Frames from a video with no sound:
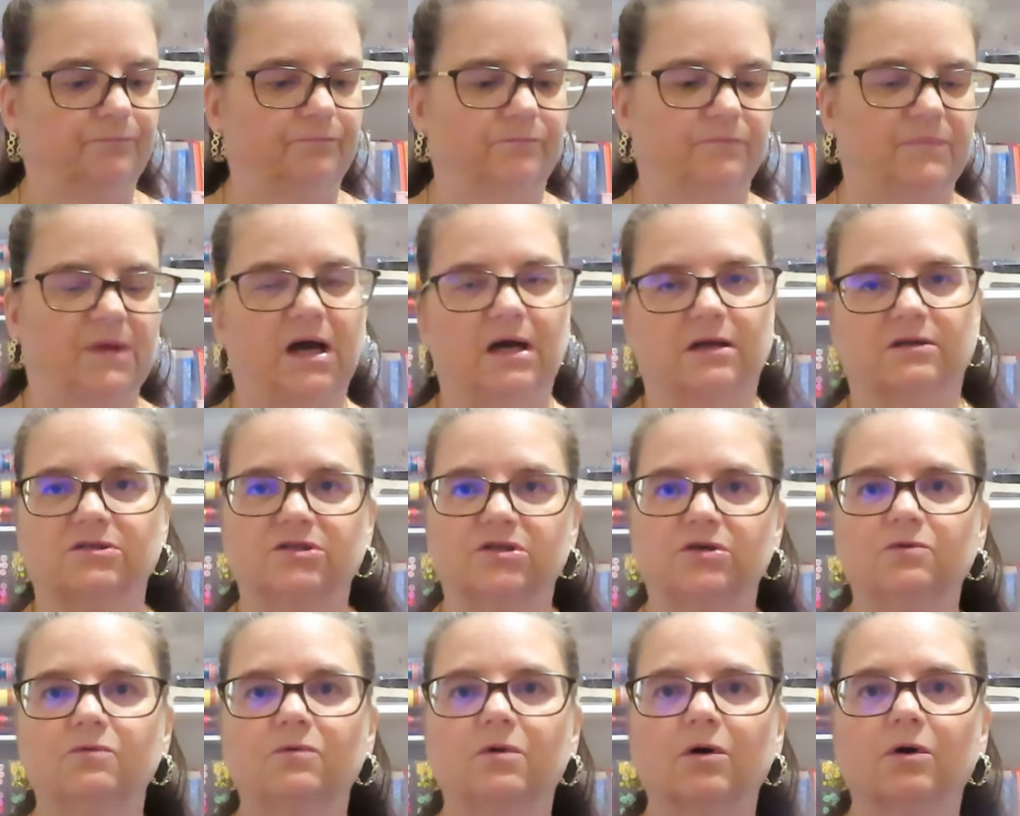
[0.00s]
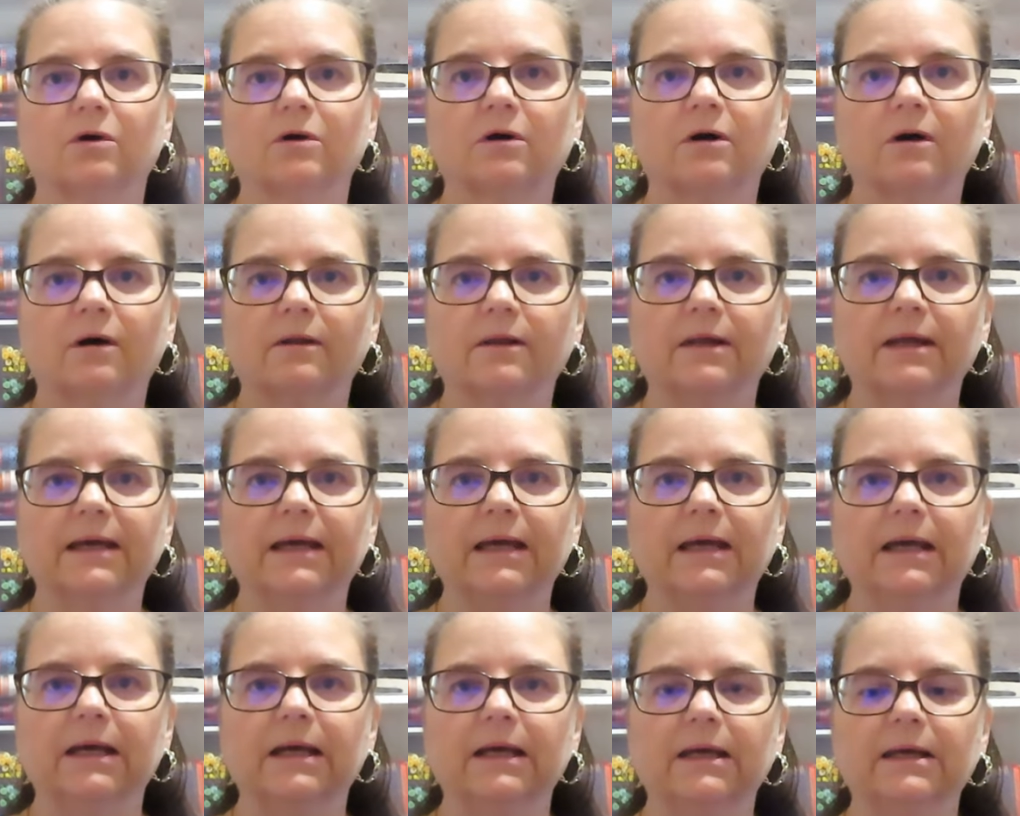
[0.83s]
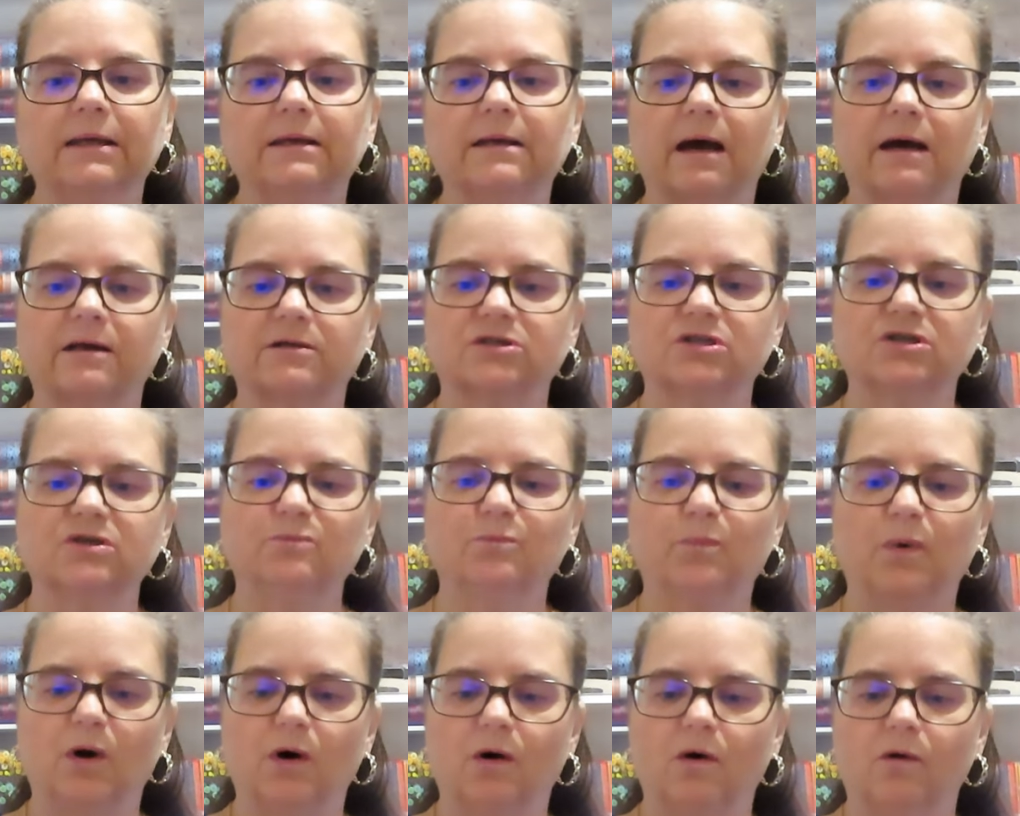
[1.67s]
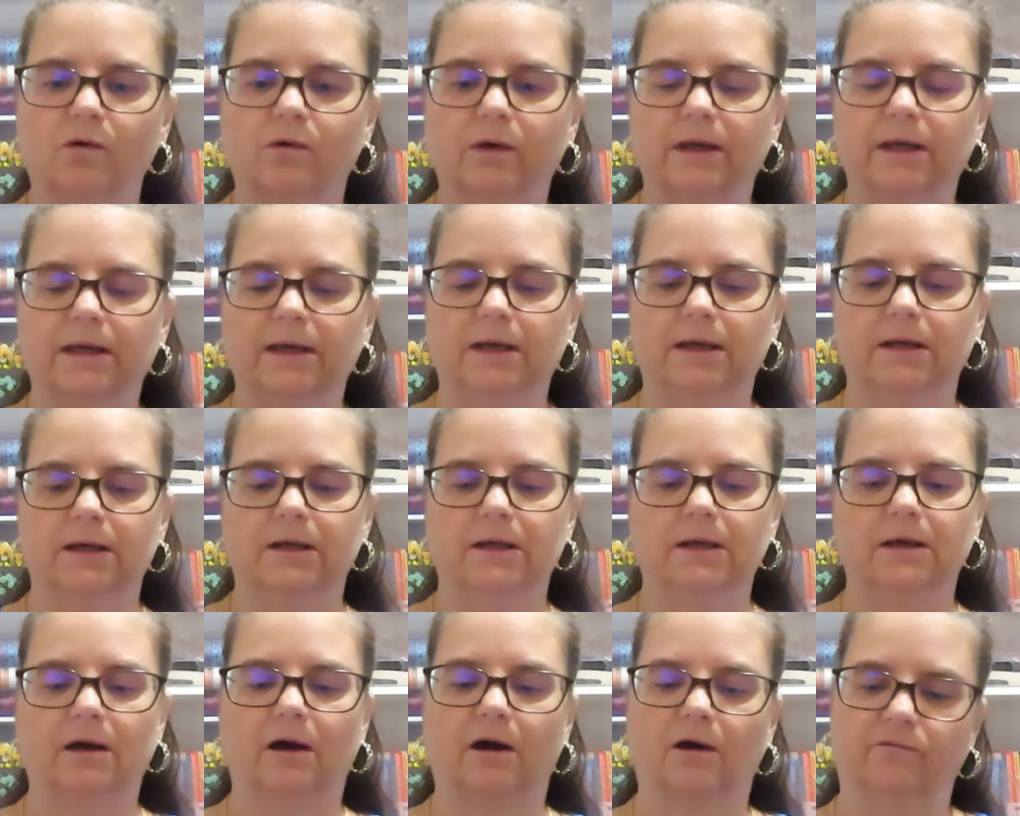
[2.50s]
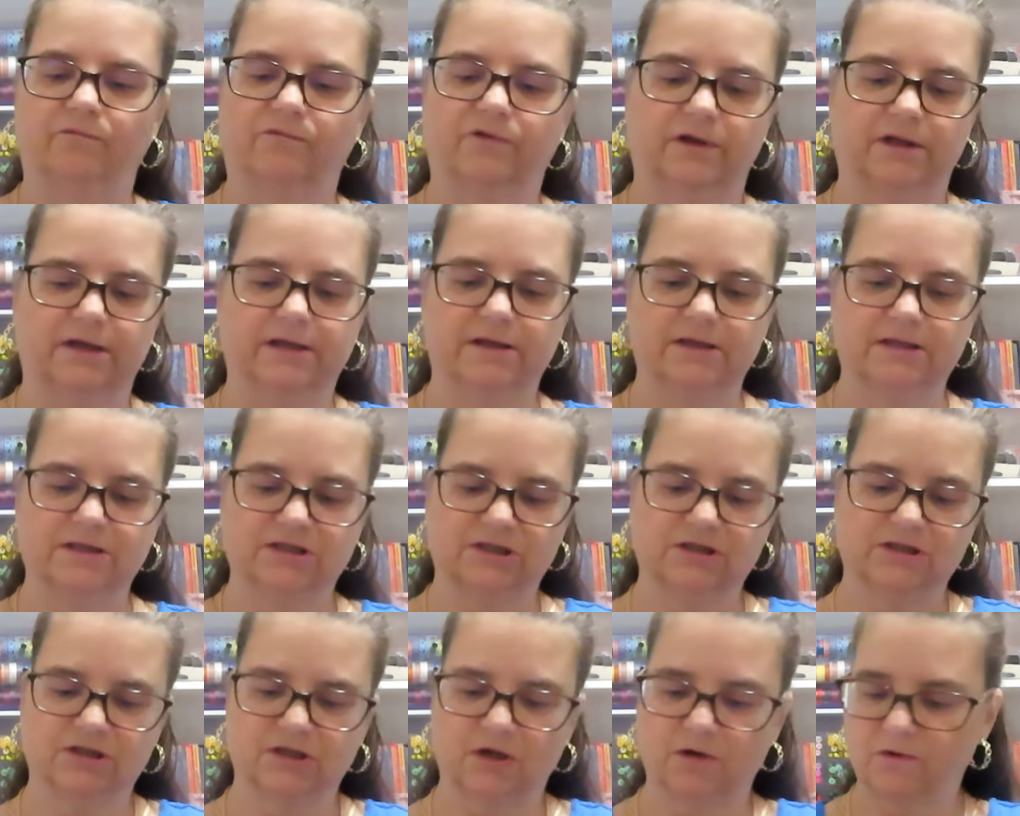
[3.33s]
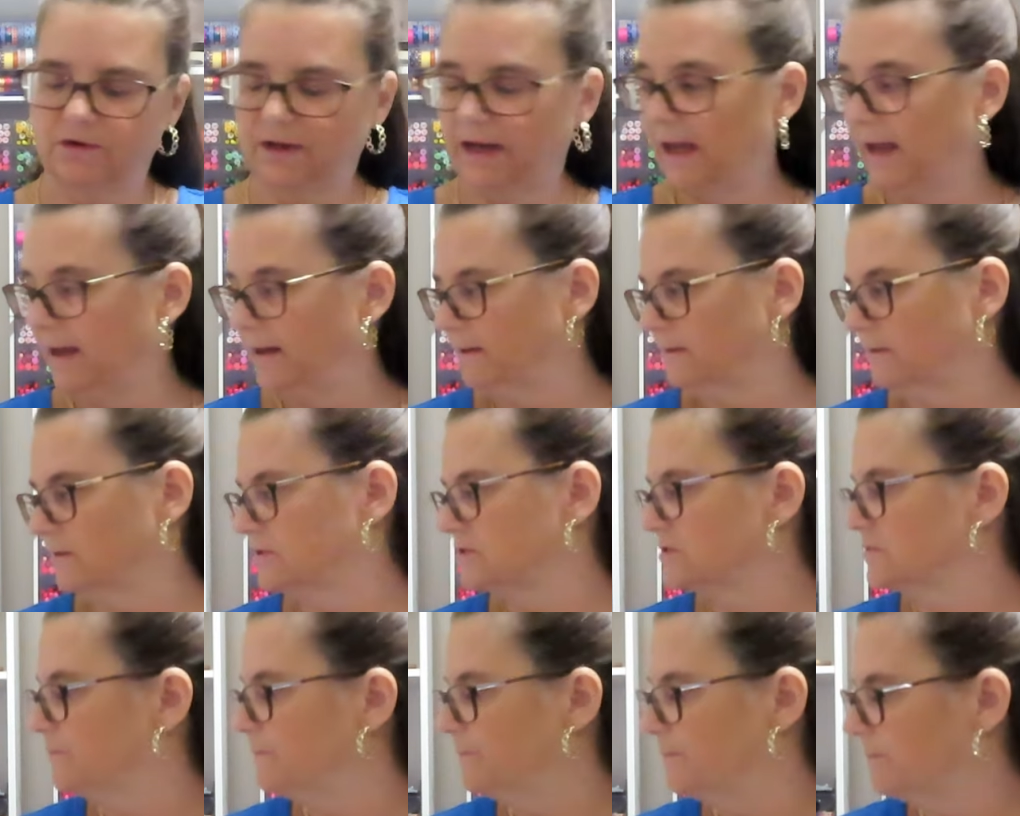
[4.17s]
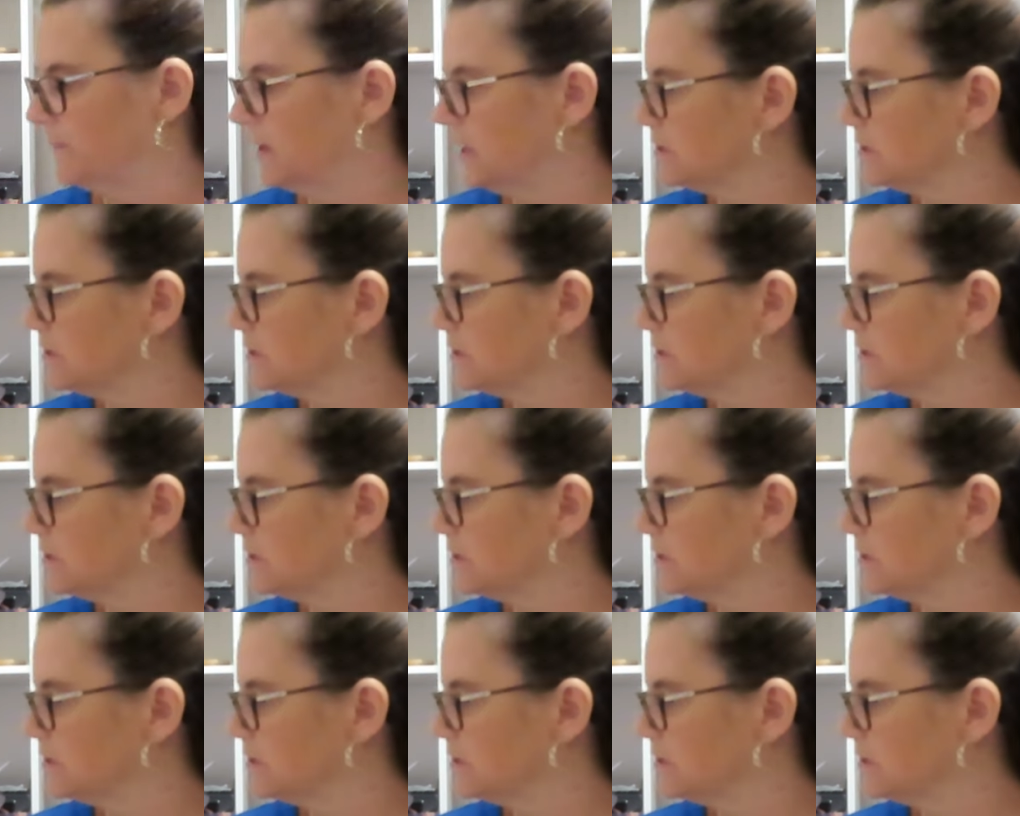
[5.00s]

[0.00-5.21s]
not too girly, not too bulky. Hopefully this is okay. It looked